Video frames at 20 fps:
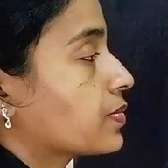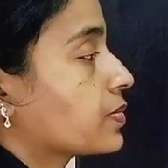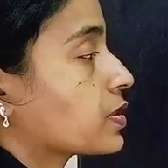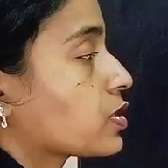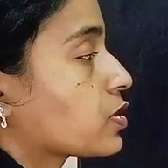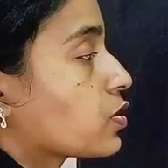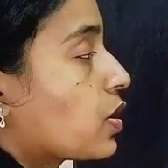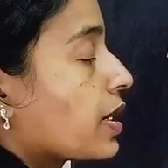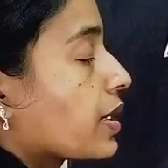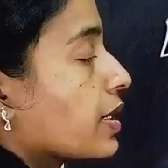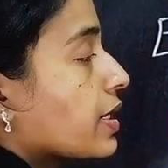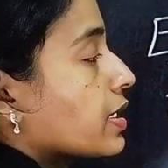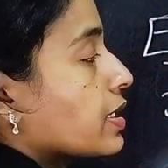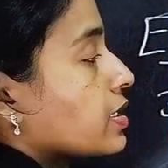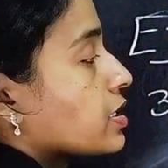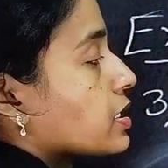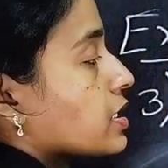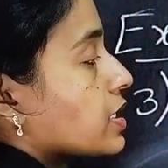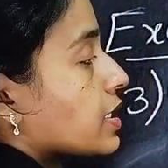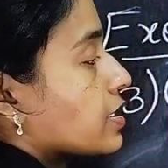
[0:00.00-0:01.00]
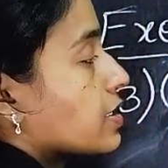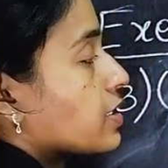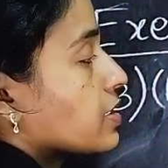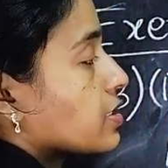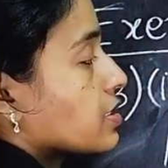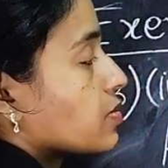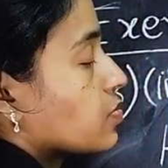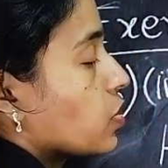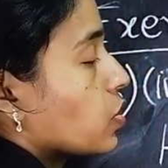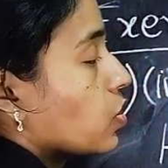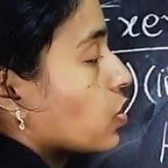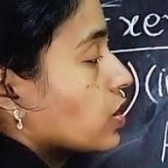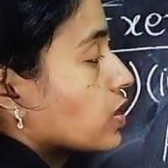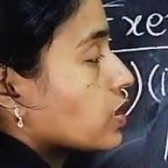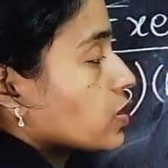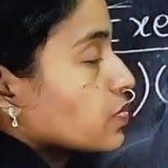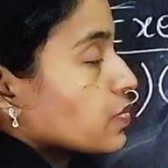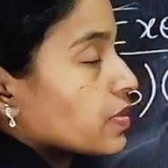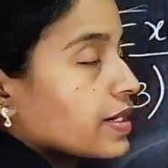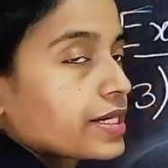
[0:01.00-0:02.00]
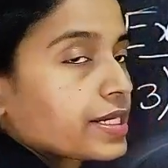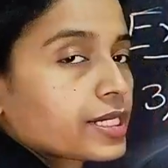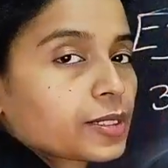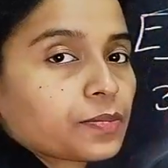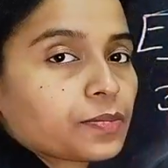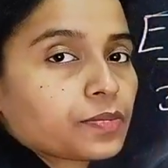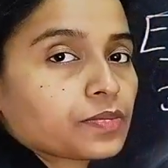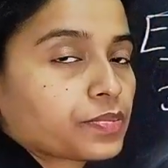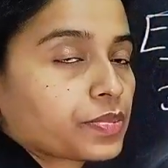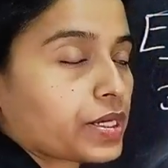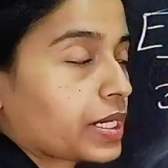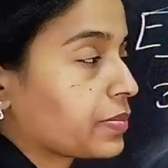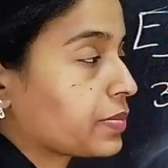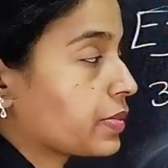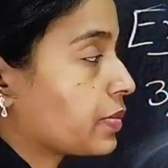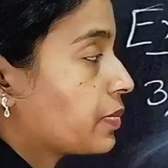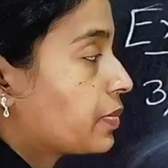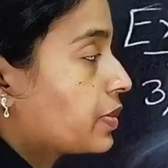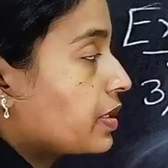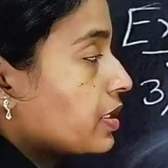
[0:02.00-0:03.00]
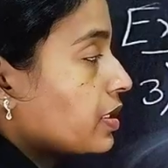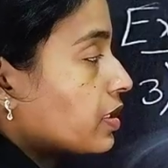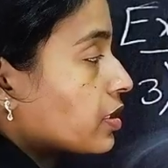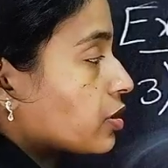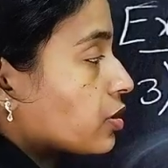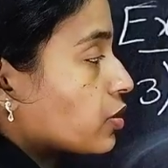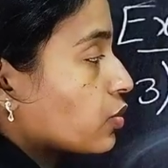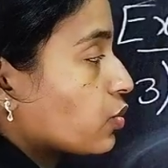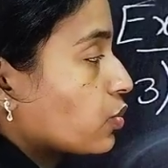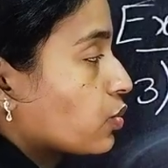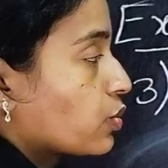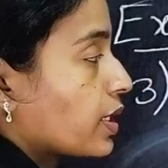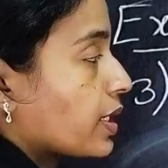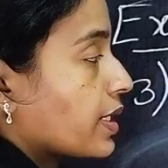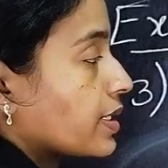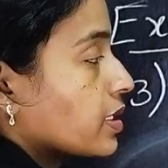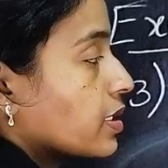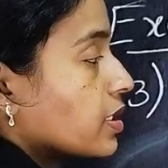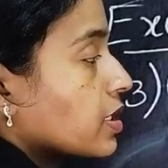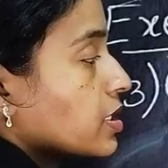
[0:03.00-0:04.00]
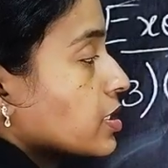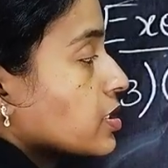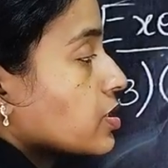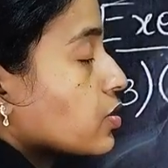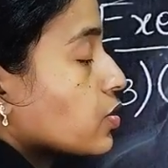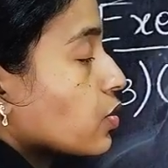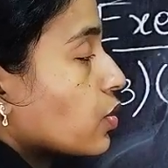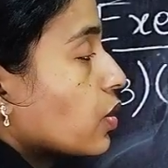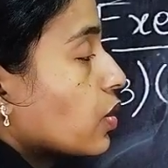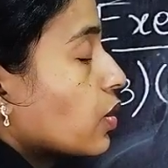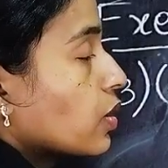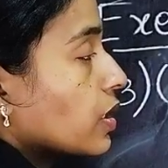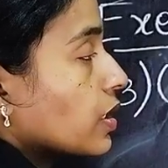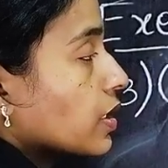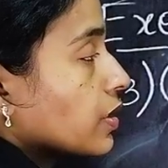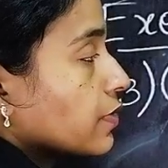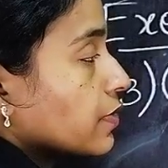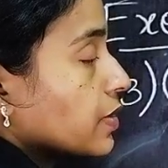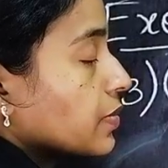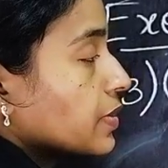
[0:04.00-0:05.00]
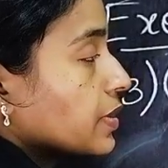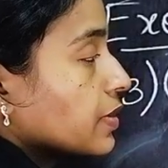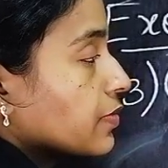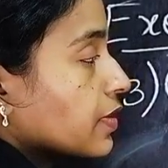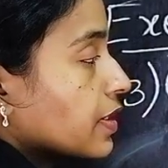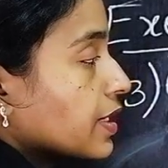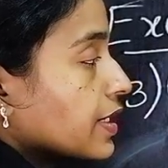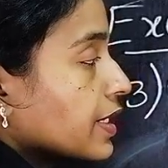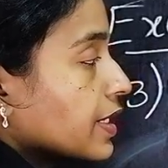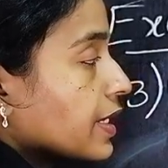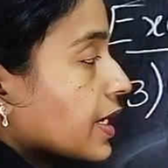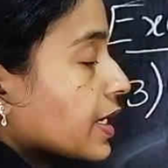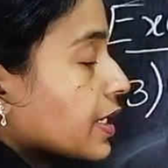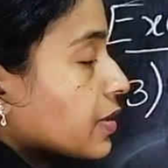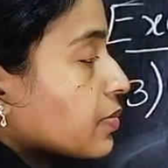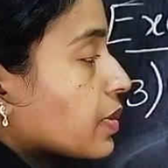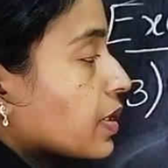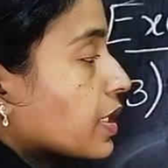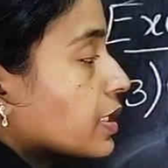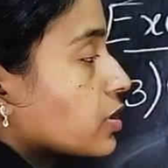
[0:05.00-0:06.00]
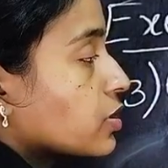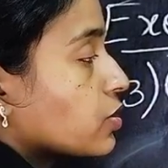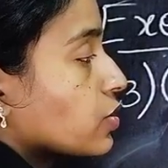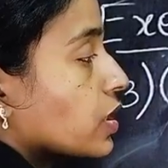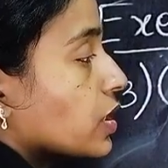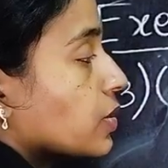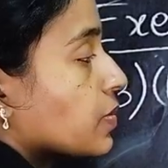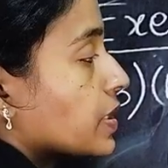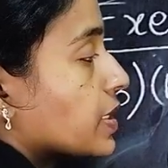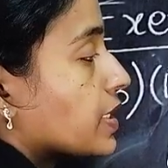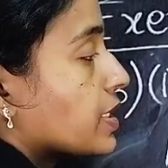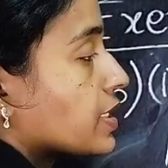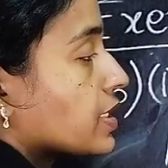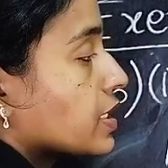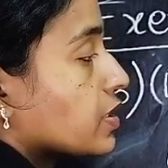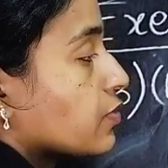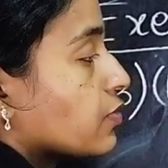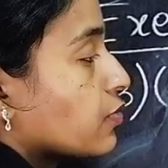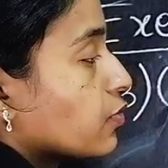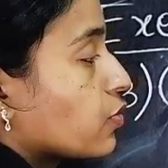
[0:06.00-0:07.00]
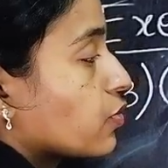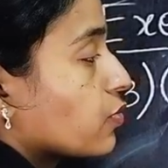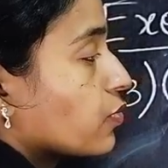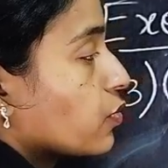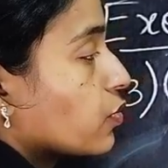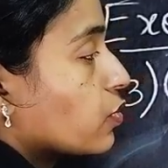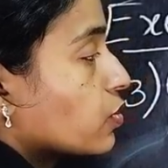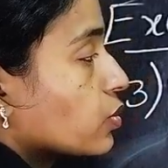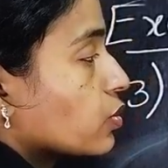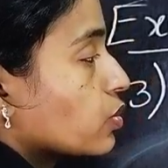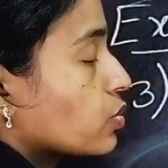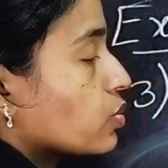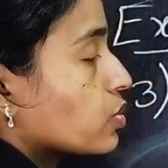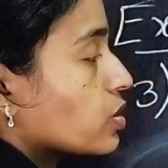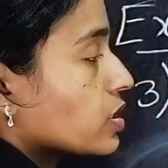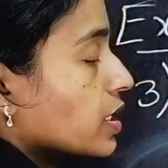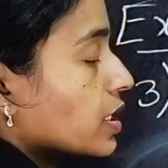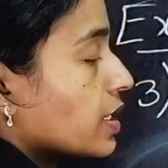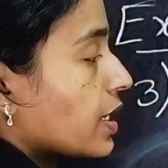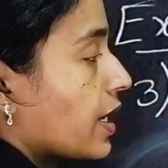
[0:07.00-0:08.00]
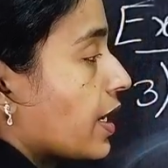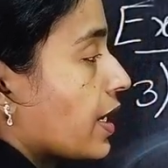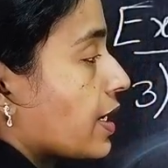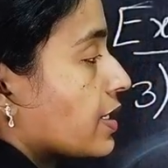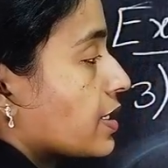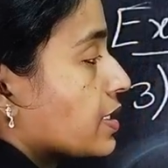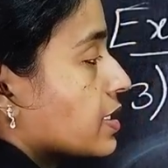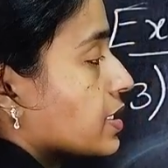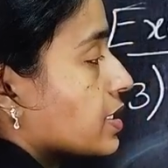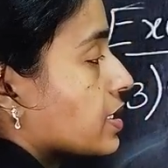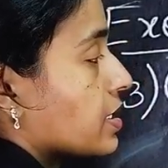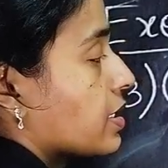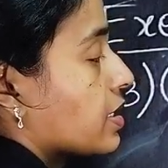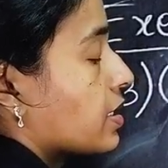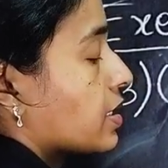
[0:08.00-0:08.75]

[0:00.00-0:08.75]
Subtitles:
So I can take the smallest prime number 2, right? So if I'm dividing 8 by 2, I'll be getting 4. 4 twos are 8.